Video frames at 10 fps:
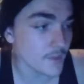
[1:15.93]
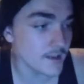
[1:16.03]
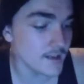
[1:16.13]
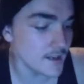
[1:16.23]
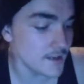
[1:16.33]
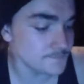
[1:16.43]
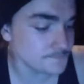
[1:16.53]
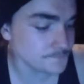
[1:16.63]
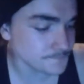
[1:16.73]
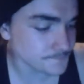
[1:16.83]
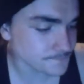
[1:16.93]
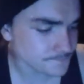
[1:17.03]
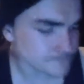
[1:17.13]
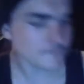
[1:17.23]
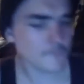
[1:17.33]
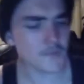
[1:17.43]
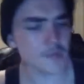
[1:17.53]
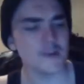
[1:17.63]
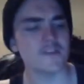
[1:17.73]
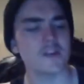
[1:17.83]

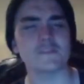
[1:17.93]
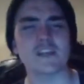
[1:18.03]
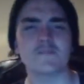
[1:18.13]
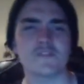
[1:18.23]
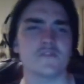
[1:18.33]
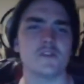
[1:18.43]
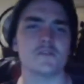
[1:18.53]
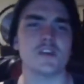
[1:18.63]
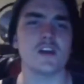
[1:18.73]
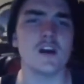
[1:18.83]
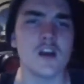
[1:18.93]
Bit of an update for the future.